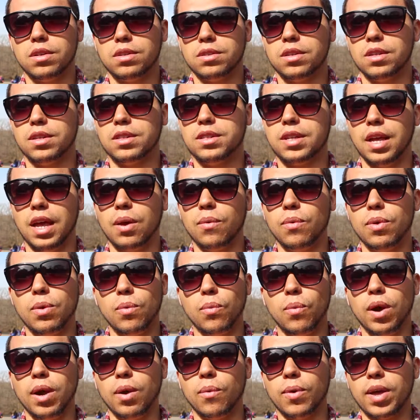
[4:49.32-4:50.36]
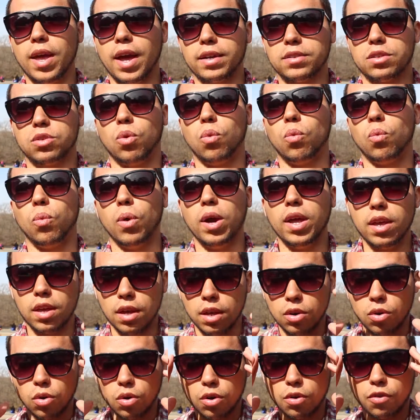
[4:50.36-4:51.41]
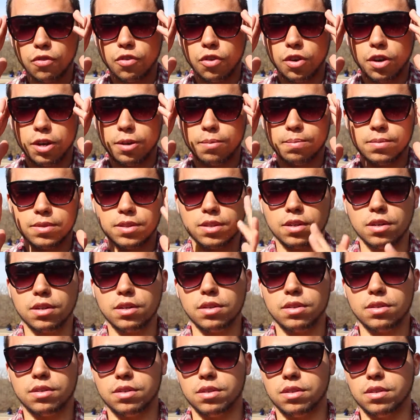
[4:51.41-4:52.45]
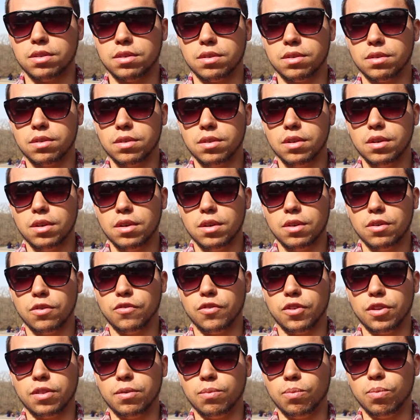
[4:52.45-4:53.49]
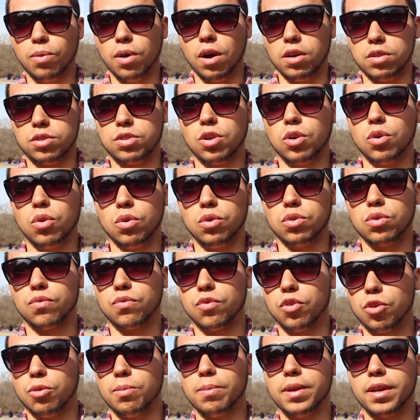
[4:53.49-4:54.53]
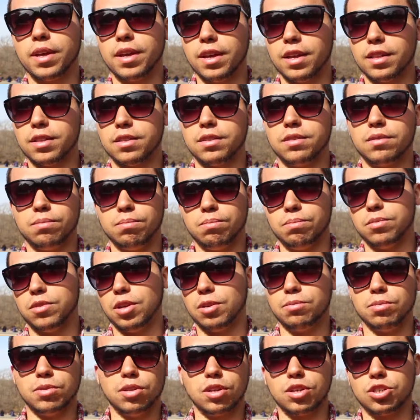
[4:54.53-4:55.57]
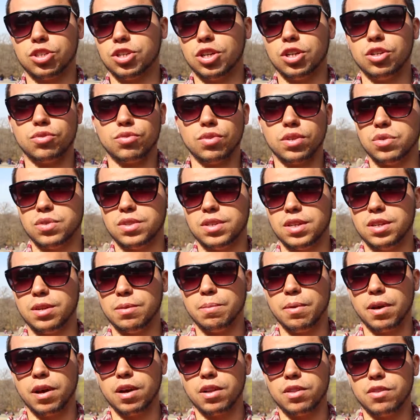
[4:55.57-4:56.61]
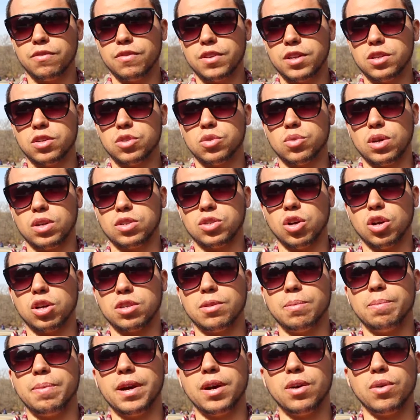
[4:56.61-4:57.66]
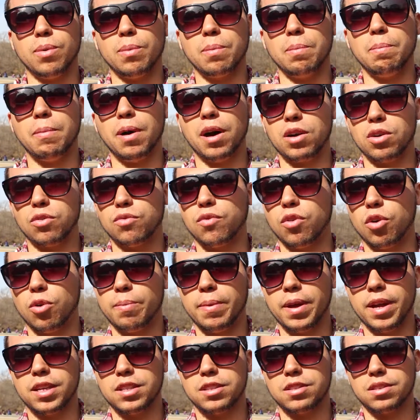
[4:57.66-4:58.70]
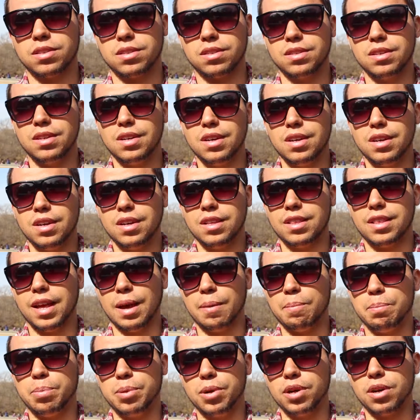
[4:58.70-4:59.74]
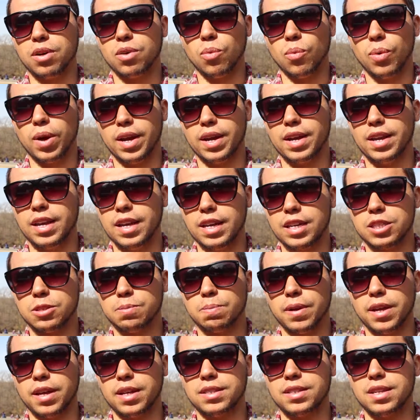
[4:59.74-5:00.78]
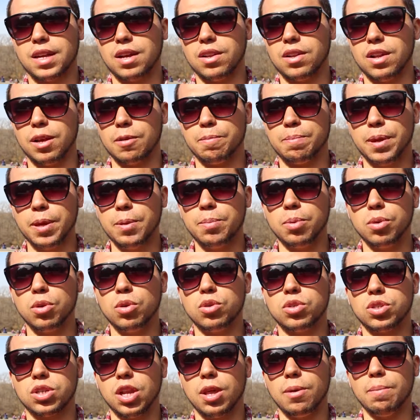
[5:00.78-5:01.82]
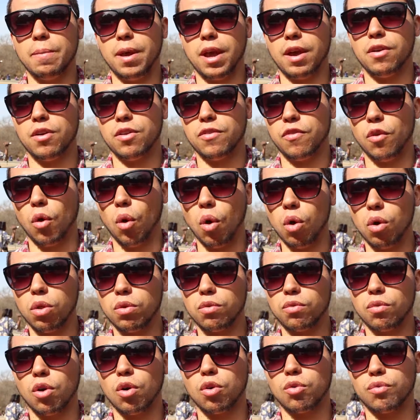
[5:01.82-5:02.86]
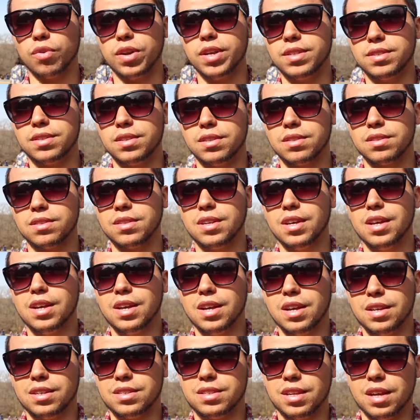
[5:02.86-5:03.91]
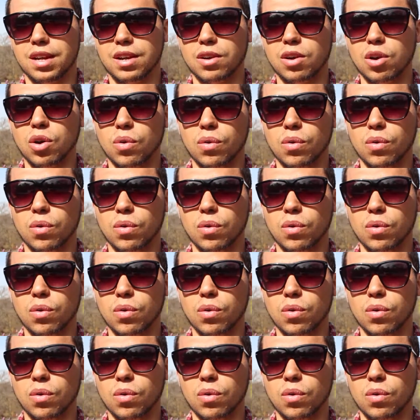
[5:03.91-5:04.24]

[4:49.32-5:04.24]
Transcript: the day we went, we had to wait in order for him for us to go in the room and get them to exchange. You've seen in my other videos where I talked about modern romance that book where he explains how like people usually marry for all the wrong reasons instead of